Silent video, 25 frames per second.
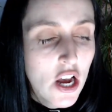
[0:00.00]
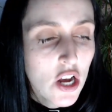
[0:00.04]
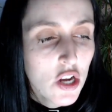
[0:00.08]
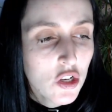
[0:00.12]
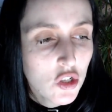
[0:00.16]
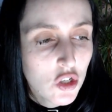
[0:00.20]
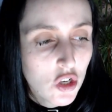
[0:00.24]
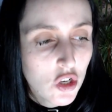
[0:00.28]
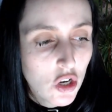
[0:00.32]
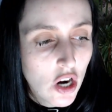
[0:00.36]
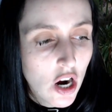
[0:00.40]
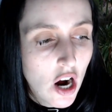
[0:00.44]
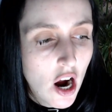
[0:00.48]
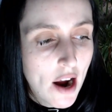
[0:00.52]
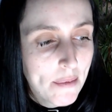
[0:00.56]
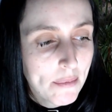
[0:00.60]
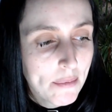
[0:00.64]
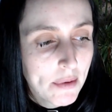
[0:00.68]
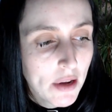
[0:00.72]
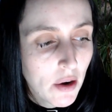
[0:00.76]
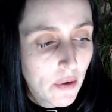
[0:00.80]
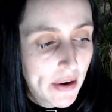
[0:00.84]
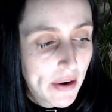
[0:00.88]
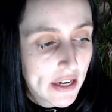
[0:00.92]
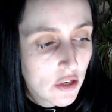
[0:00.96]
So I'm
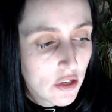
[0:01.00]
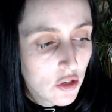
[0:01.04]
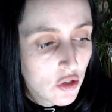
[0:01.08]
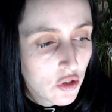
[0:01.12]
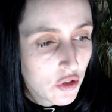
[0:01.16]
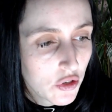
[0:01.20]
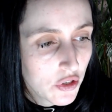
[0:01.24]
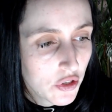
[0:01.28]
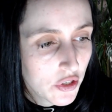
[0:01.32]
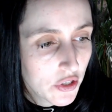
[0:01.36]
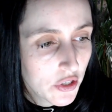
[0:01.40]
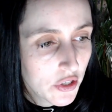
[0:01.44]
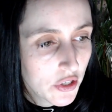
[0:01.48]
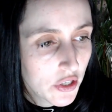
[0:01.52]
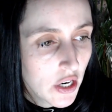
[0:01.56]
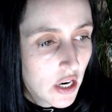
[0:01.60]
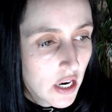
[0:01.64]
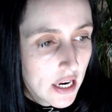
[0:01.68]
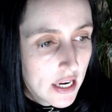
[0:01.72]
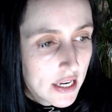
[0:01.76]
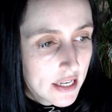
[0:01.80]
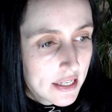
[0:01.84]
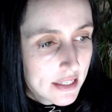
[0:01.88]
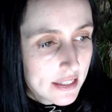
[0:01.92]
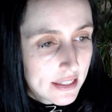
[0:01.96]
going to
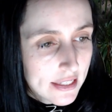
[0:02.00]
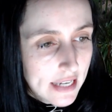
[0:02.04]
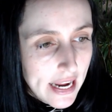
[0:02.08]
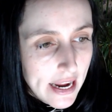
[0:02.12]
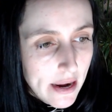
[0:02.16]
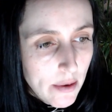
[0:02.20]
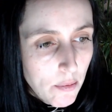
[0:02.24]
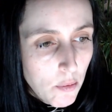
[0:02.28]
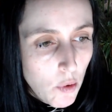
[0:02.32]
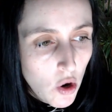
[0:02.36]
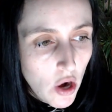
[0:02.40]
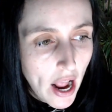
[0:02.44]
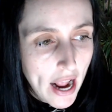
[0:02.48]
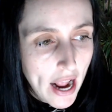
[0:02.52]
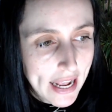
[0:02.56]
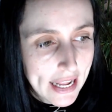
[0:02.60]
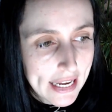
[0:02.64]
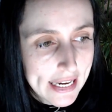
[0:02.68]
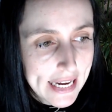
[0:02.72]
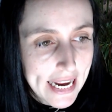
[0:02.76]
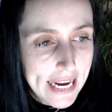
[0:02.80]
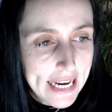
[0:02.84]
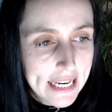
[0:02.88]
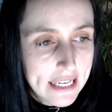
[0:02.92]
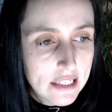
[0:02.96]
see what I
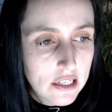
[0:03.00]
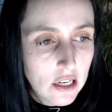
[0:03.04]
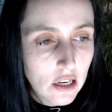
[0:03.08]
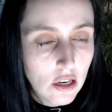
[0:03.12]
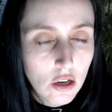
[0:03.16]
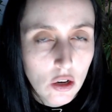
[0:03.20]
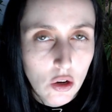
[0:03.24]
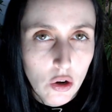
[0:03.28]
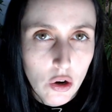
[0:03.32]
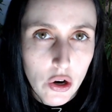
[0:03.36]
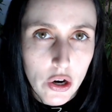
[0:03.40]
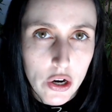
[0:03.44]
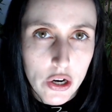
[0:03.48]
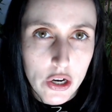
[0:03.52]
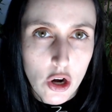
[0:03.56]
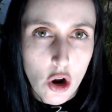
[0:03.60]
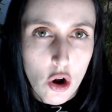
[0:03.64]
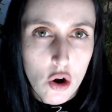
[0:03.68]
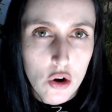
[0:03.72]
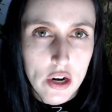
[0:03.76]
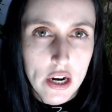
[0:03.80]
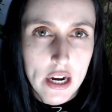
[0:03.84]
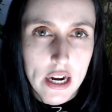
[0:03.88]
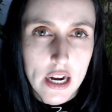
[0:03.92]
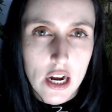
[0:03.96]
need to learn
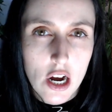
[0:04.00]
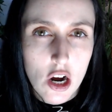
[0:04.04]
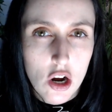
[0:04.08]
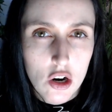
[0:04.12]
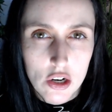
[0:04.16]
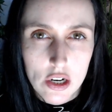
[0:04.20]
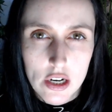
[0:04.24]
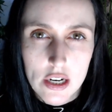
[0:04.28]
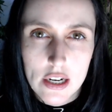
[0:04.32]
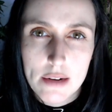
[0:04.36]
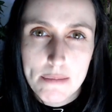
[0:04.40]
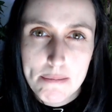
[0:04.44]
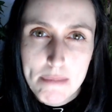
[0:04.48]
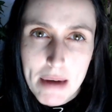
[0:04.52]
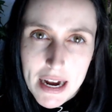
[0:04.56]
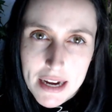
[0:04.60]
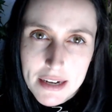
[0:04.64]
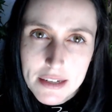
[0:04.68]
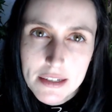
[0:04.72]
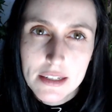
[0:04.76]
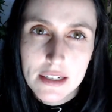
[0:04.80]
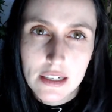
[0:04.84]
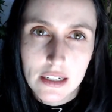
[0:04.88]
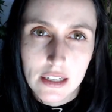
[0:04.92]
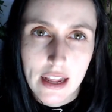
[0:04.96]
on a on a
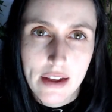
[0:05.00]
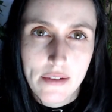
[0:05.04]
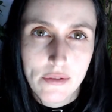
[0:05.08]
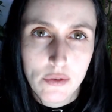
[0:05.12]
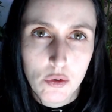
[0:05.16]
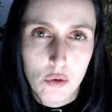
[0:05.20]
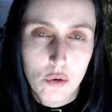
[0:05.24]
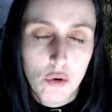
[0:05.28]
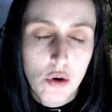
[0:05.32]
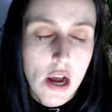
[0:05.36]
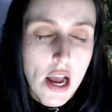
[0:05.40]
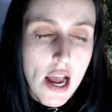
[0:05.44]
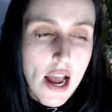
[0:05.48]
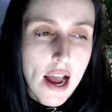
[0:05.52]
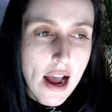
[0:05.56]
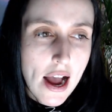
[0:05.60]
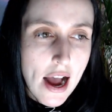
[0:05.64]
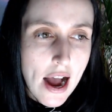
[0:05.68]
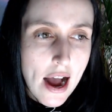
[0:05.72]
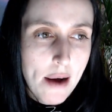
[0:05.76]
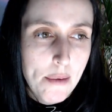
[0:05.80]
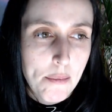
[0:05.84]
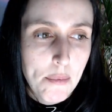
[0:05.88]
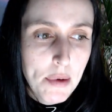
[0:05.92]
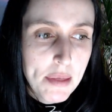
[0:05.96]
master level
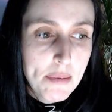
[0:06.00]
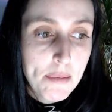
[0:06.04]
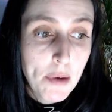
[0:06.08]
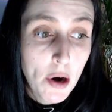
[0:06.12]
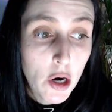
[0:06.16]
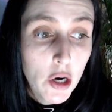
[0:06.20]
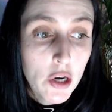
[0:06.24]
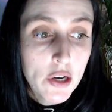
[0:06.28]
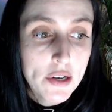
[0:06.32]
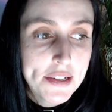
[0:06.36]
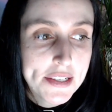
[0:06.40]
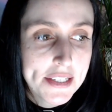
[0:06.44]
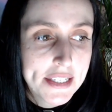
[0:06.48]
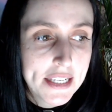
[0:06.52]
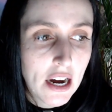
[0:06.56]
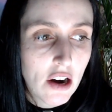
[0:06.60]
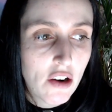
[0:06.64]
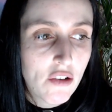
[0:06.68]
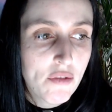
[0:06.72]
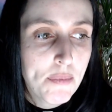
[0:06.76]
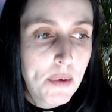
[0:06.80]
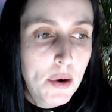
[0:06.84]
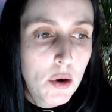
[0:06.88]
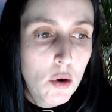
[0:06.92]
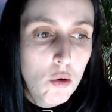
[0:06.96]
um, with my own
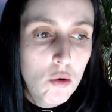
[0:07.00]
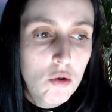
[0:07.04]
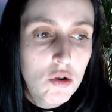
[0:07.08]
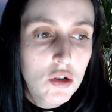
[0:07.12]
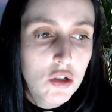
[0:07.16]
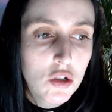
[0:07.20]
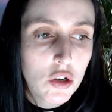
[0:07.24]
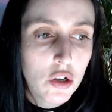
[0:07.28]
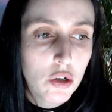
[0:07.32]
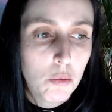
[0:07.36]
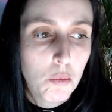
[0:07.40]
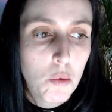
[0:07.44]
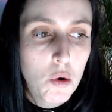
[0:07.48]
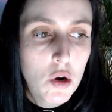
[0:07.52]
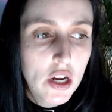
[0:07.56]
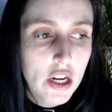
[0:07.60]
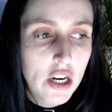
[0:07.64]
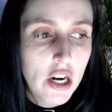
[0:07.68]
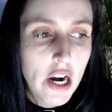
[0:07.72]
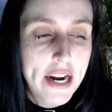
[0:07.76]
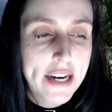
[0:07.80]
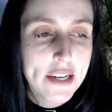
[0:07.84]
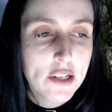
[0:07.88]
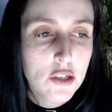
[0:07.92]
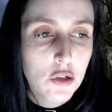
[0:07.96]
self, but also what
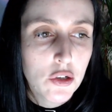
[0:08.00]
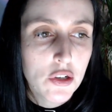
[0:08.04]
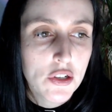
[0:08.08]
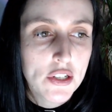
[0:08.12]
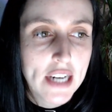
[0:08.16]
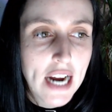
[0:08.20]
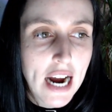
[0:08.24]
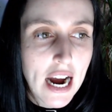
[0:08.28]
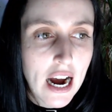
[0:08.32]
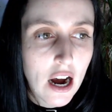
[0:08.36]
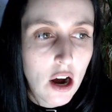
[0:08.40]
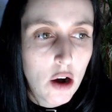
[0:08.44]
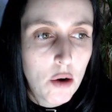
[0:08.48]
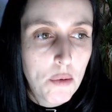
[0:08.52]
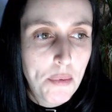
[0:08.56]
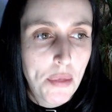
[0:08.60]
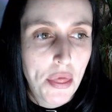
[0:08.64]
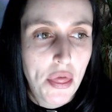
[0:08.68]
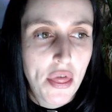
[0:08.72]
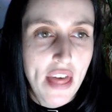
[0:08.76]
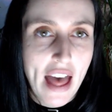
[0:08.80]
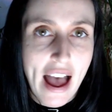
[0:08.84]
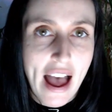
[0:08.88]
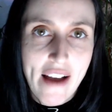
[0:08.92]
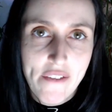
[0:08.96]
can I do to
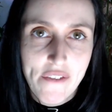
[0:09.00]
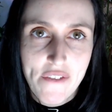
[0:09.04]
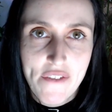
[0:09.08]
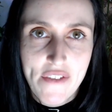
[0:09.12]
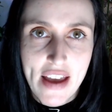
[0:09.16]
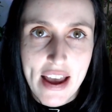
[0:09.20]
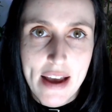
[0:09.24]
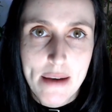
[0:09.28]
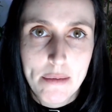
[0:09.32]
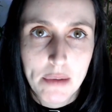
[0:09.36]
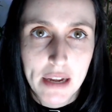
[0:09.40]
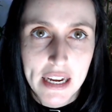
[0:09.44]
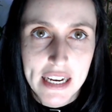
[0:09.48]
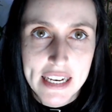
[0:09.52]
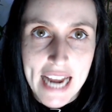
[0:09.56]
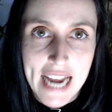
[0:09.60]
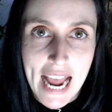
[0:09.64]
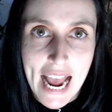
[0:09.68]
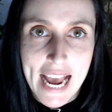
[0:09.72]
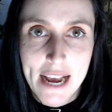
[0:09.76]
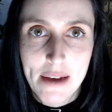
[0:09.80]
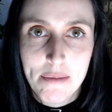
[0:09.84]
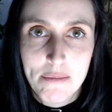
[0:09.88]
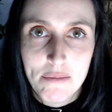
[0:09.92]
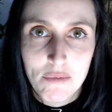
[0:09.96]
help that family
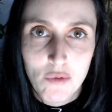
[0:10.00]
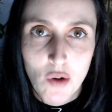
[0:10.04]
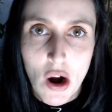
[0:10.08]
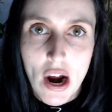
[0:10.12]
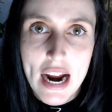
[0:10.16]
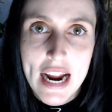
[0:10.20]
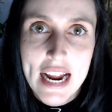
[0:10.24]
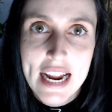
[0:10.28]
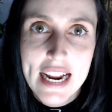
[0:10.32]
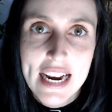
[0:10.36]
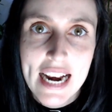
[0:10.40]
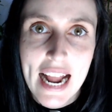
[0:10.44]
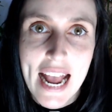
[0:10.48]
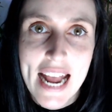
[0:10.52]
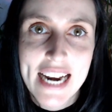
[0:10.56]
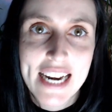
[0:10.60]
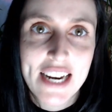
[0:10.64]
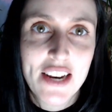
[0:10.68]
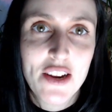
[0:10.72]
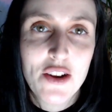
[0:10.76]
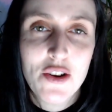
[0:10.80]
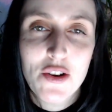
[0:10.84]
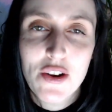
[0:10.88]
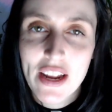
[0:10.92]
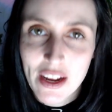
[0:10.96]
name, right?
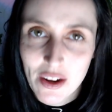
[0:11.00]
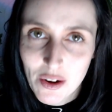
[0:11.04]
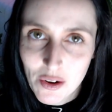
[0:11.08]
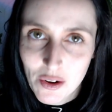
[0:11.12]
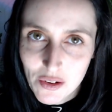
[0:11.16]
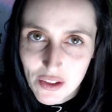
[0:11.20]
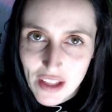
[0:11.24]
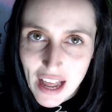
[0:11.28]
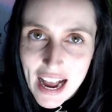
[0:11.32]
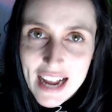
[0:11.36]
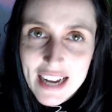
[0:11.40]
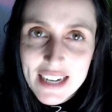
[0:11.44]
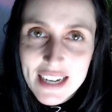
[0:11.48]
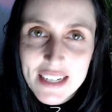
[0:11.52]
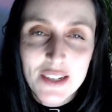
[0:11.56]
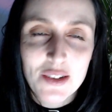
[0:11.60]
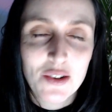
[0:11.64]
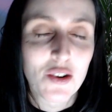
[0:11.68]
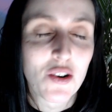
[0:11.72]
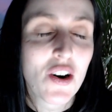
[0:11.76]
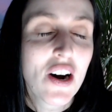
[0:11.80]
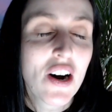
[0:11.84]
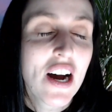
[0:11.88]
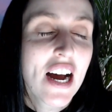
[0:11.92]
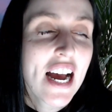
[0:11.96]
And you heal that,
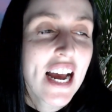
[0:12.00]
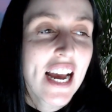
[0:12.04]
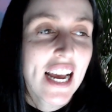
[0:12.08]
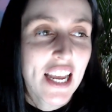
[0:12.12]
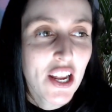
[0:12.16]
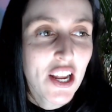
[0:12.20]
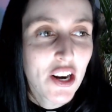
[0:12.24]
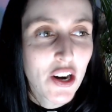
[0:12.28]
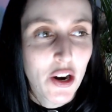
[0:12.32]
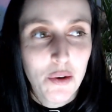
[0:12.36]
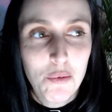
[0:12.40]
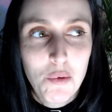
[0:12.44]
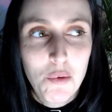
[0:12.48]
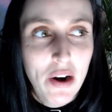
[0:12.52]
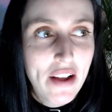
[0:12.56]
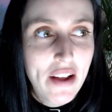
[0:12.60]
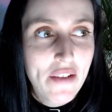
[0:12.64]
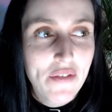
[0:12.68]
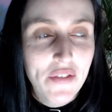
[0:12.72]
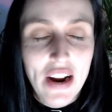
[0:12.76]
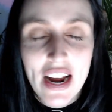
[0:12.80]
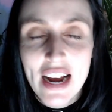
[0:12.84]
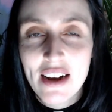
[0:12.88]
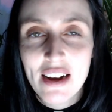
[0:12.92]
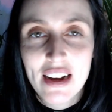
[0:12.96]
or you know
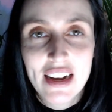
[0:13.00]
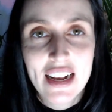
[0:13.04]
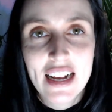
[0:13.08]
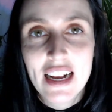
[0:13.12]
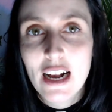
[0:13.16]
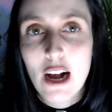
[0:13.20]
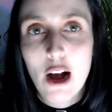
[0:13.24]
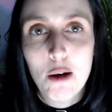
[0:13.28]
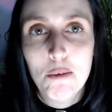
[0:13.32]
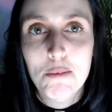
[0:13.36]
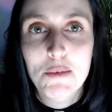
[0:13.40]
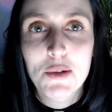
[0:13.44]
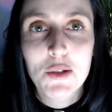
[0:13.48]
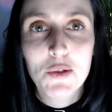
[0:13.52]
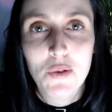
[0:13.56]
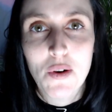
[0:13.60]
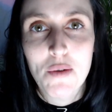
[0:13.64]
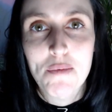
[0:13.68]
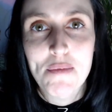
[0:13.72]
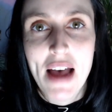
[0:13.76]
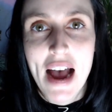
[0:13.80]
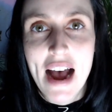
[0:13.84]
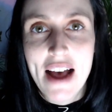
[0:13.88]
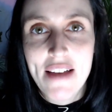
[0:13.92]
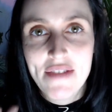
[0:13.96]
whatever comes
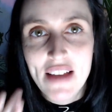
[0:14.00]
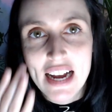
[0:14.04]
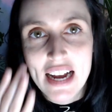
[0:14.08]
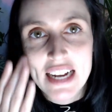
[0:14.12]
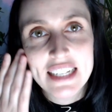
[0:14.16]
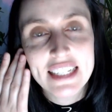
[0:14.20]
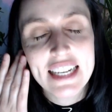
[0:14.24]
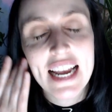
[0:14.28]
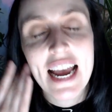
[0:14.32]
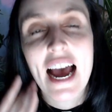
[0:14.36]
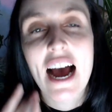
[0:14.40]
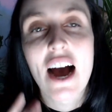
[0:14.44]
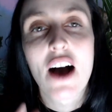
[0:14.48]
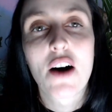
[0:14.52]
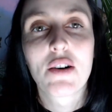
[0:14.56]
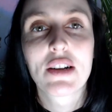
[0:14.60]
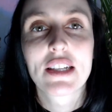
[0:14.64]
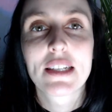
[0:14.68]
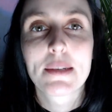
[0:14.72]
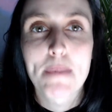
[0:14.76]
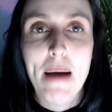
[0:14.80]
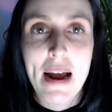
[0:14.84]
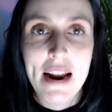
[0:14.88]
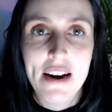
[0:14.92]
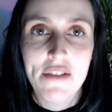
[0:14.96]
from that. That is how
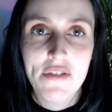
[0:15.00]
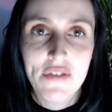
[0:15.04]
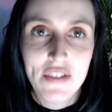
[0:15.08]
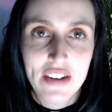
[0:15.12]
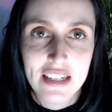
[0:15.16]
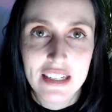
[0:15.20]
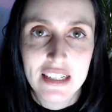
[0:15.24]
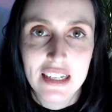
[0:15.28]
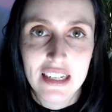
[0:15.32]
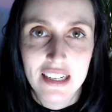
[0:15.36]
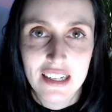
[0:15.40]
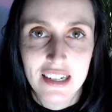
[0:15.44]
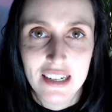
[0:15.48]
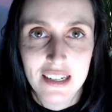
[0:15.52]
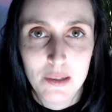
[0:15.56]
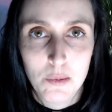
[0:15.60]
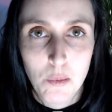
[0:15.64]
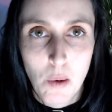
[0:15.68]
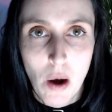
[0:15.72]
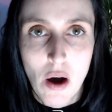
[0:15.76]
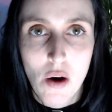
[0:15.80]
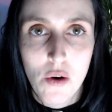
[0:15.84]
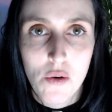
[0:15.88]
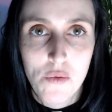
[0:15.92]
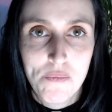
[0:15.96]
it's manifested as
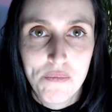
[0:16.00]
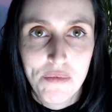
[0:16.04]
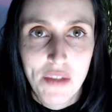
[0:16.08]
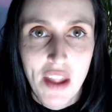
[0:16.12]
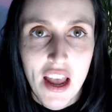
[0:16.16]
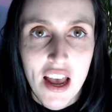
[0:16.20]
well.